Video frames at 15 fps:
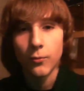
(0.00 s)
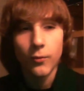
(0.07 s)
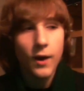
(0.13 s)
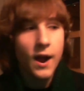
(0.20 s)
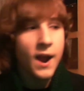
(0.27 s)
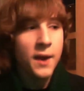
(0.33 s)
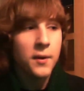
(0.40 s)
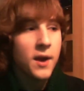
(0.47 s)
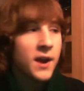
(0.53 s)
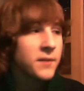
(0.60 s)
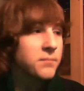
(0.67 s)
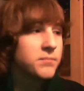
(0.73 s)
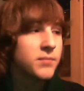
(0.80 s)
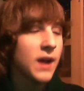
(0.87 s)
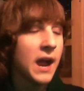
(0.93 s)
I
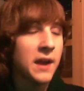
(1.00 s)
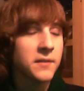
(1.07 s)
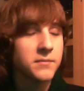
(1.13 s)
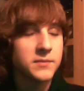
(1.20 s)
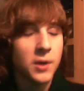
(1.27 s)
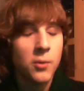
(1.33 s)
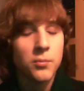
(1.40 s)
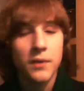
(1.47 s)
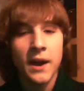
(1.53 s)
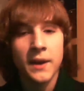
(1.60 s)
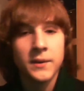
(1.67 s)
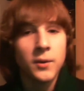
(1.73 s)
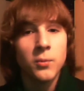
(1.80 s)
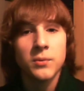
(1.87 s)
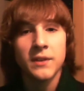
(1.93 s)

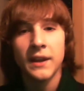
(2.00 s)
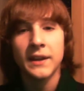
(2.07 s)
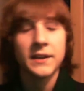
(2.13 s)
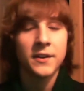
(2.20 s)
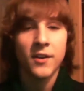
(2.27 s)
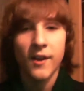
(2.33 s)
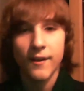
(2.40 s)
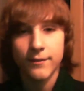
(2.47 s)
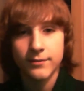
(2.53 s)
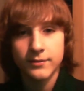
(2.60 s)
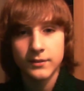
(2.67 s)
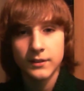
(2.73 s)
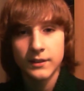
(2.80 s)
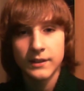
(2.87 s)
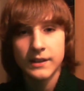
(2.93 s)
don't take it off.
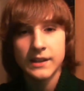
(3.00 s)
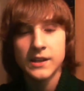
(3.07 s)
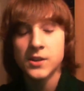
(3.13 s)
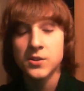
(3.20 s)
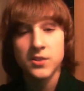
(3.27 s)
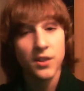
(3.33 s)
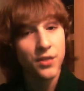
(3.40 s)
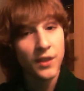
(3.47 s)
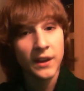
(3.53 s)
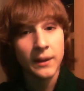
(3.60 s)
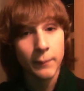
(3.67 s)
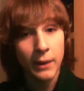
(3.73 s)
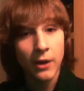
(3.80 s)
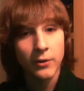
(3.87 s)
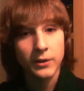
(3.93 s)
Here's the thing
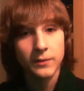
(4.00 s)
about it.